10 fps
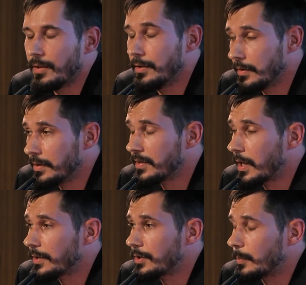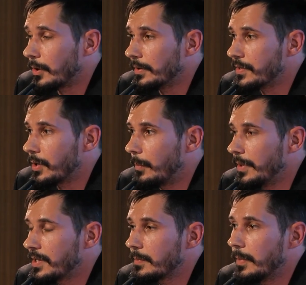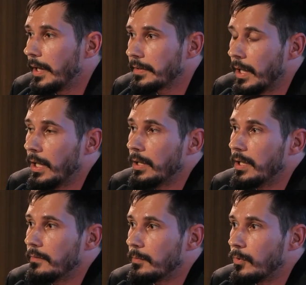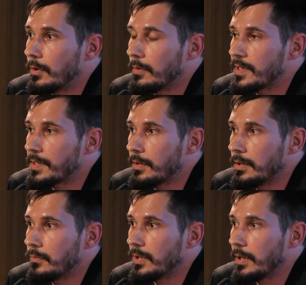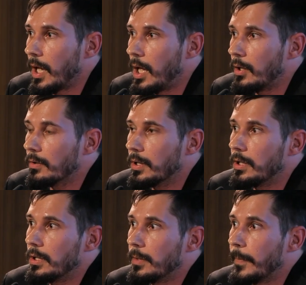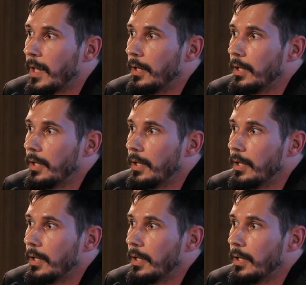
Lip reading: didn't touch upon these topics, but they were more concerned with how